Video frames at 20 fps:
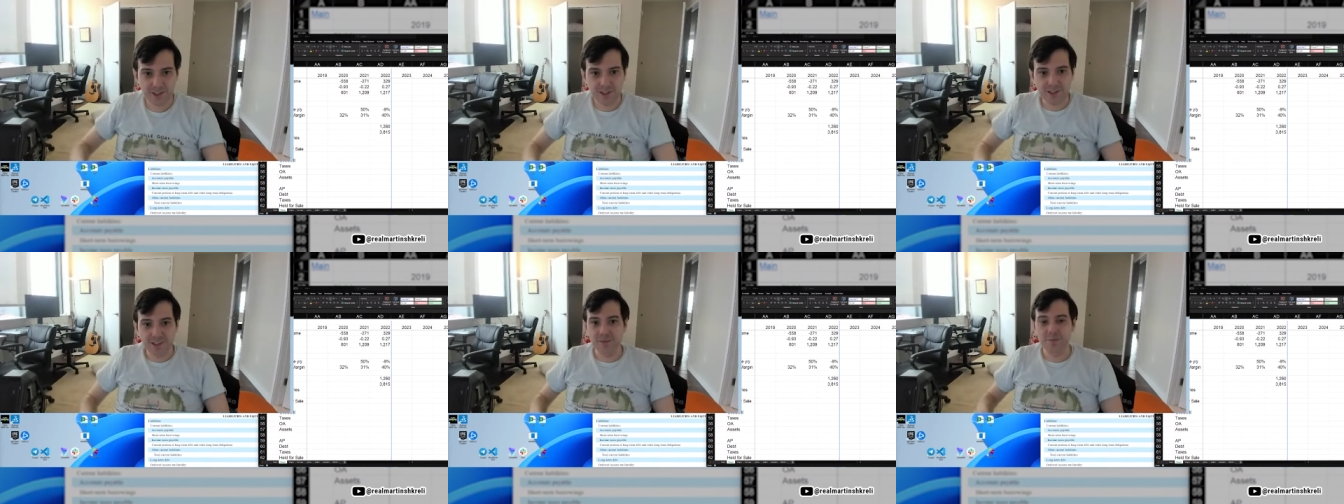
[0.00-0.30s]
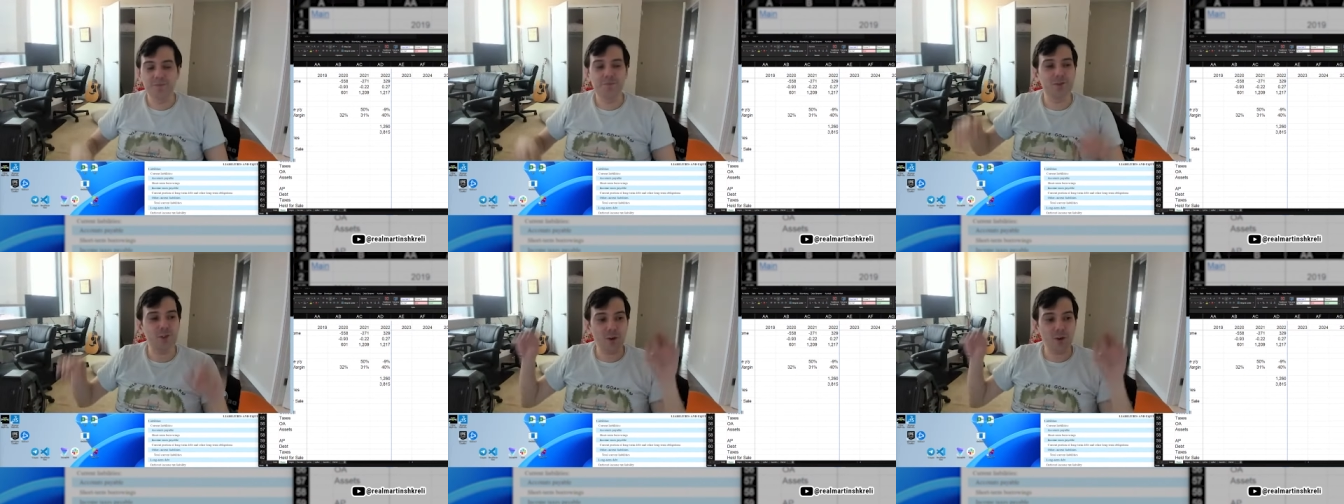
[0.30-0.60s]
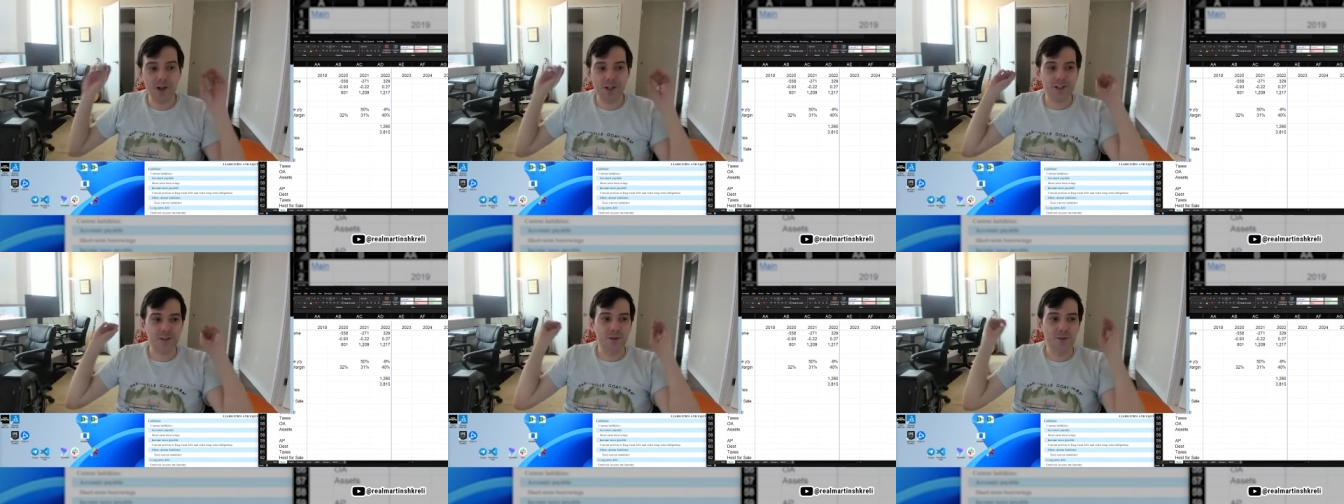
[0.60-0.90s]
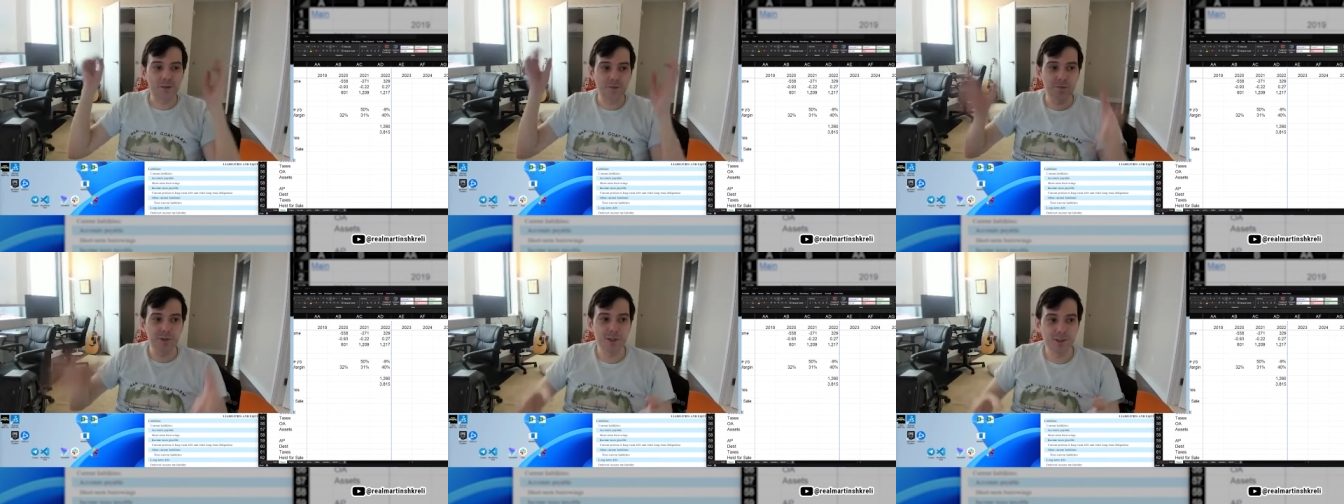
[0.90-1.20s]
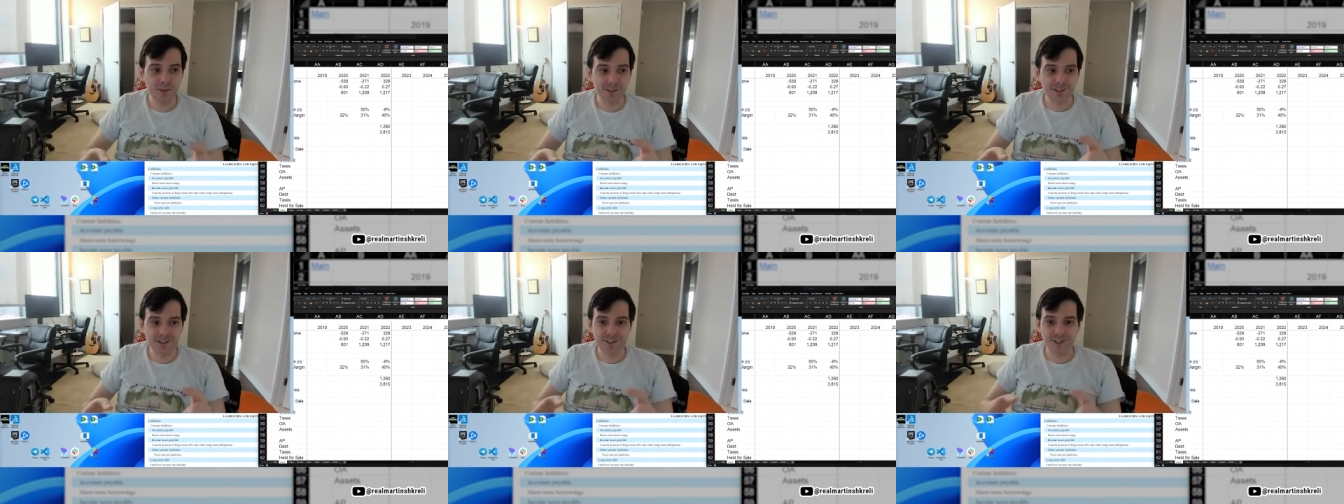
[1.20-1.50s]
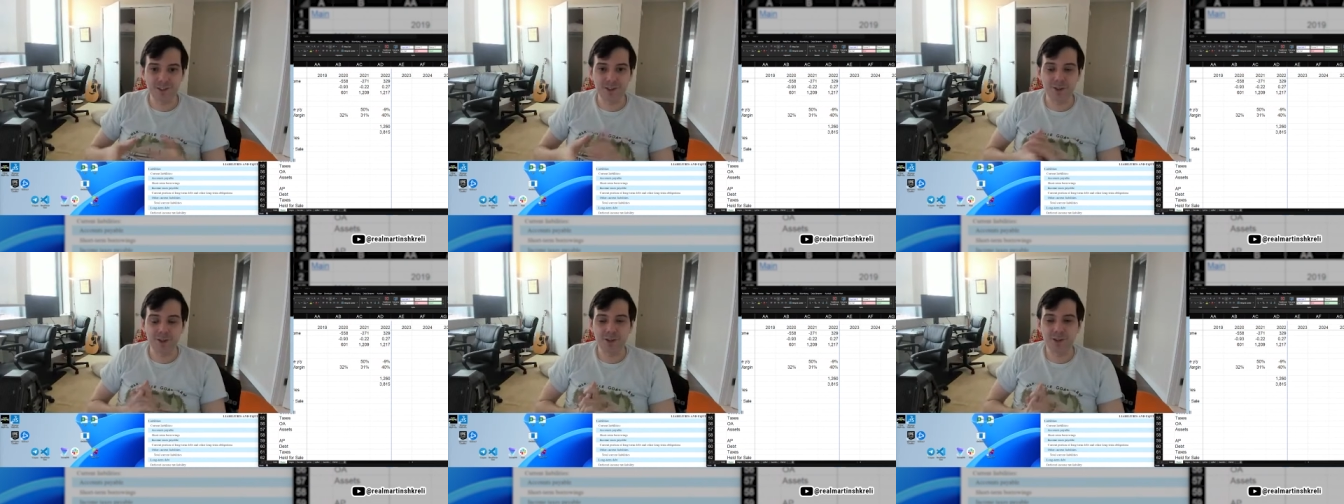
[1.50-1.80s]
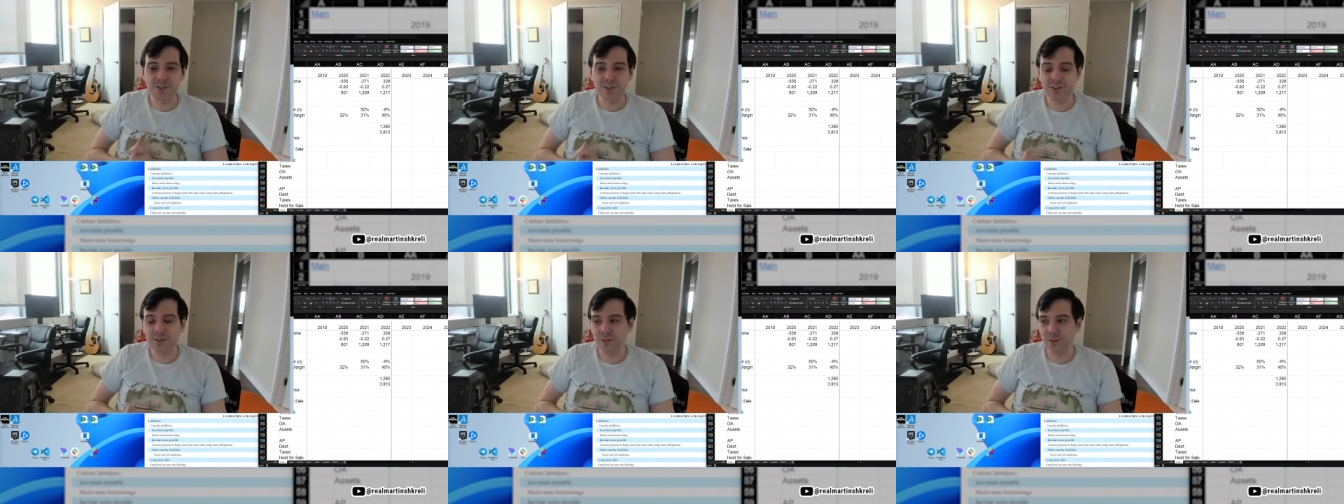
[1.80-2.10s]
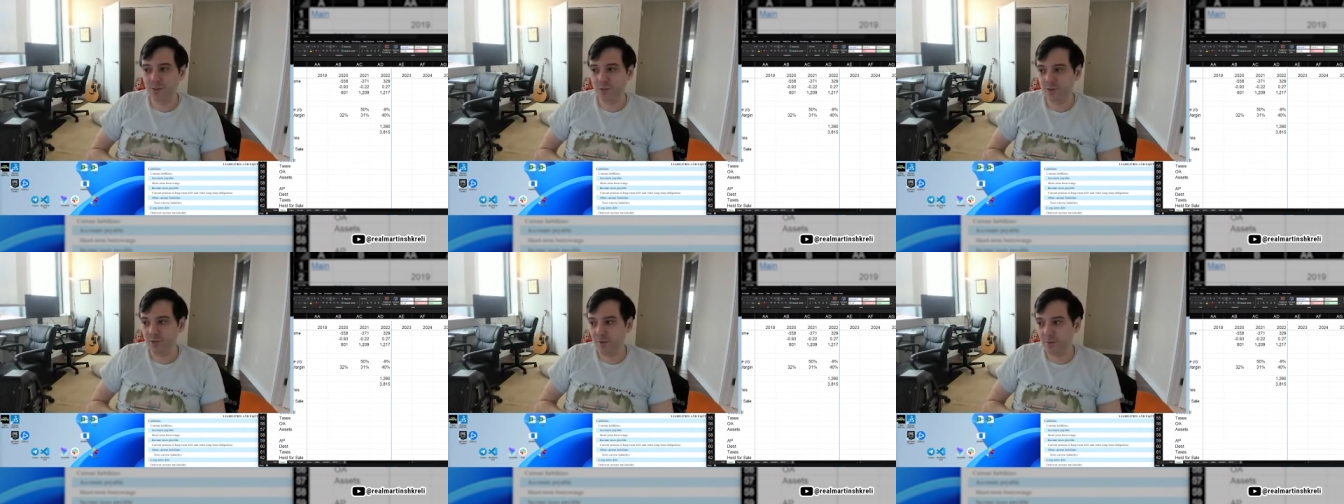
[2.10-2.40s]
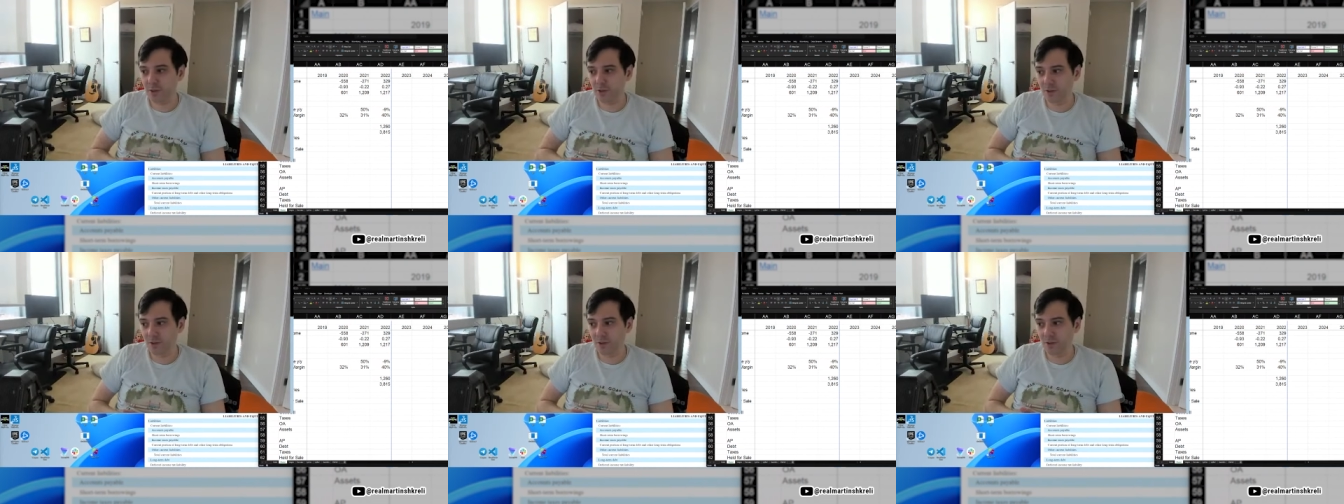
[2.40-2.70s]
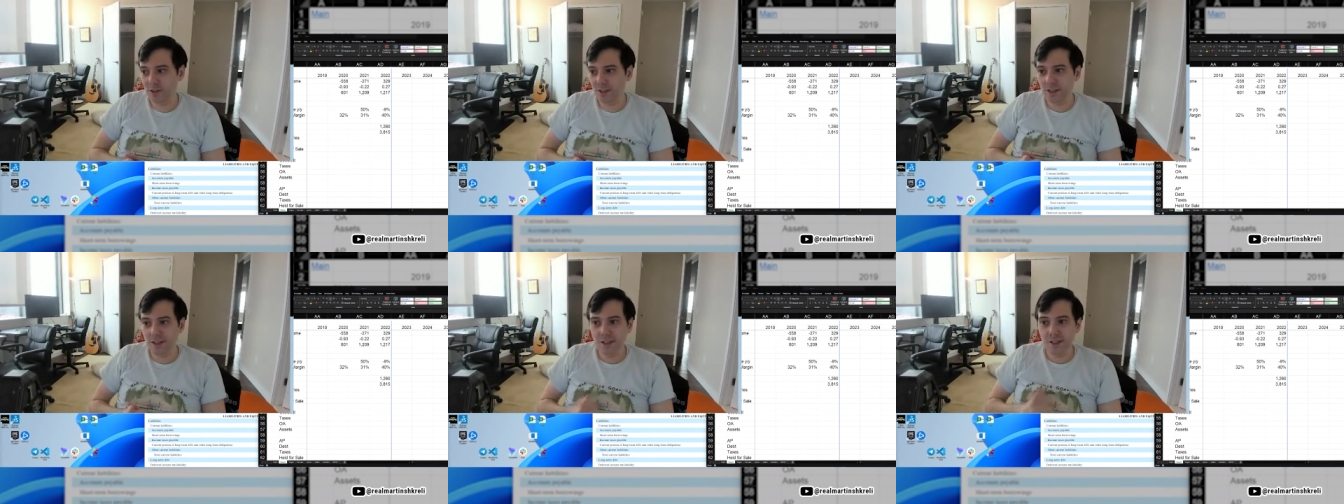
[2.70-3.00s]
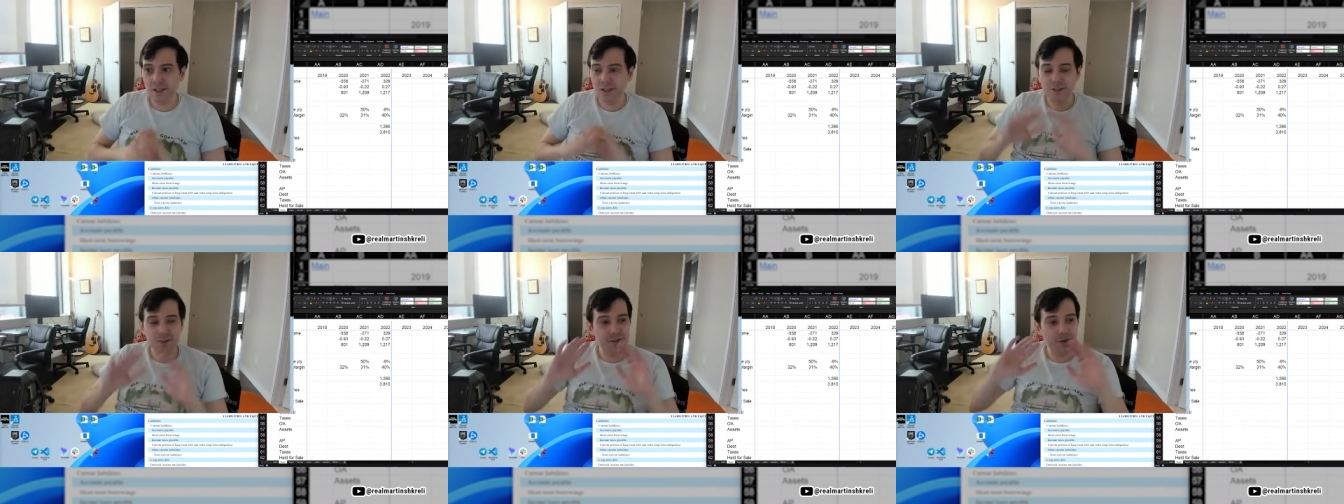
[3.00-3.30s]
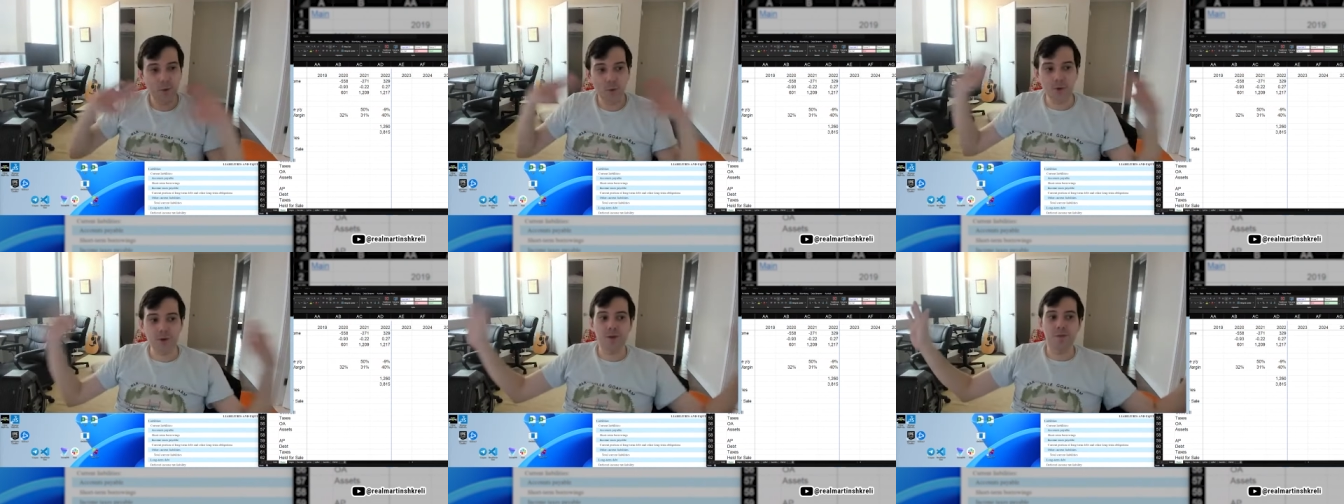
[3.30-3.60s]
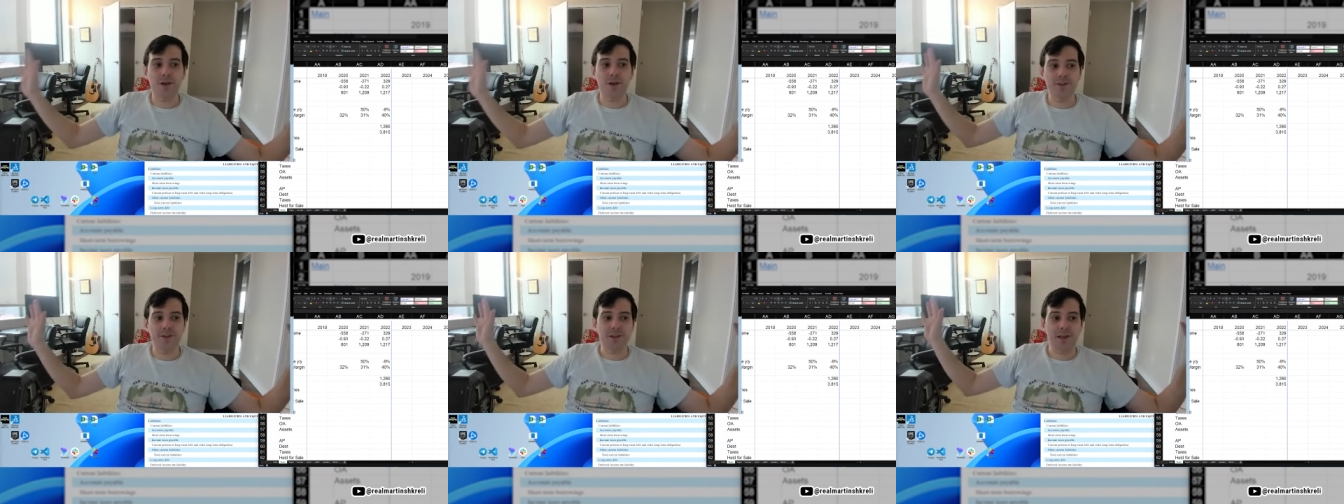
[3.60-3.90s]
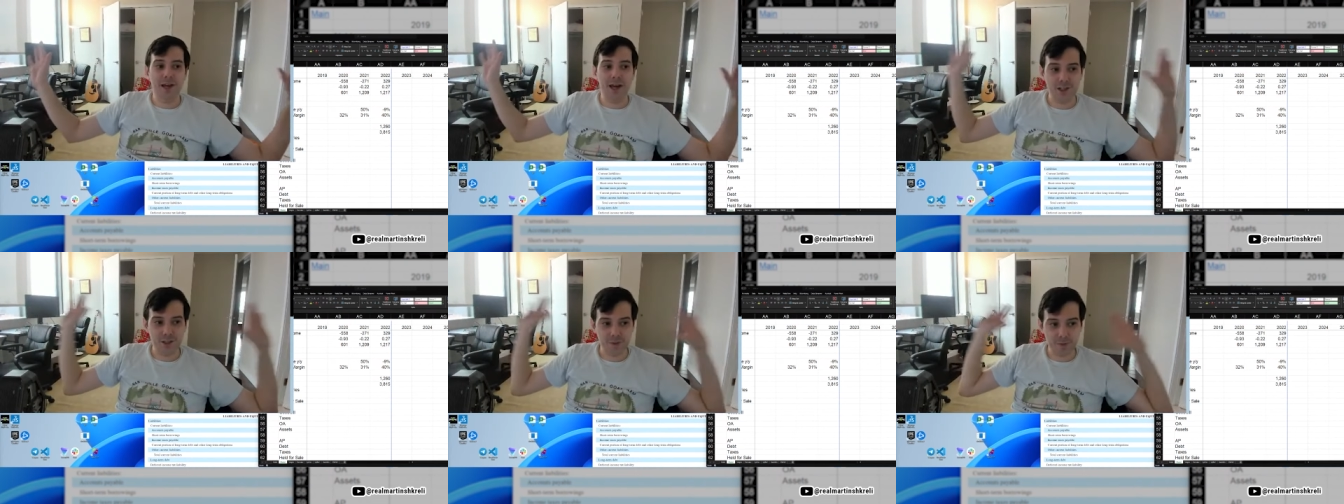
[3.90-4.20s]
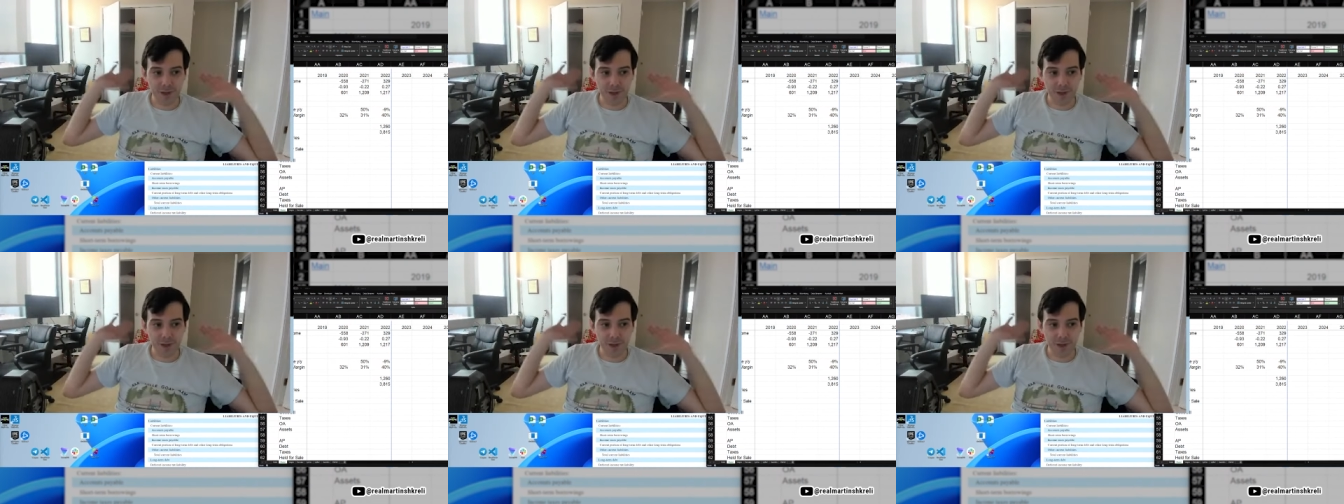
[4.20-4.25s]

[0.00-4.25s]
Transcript: Like trucks load of pills to your to your distributor don't worry about the cash.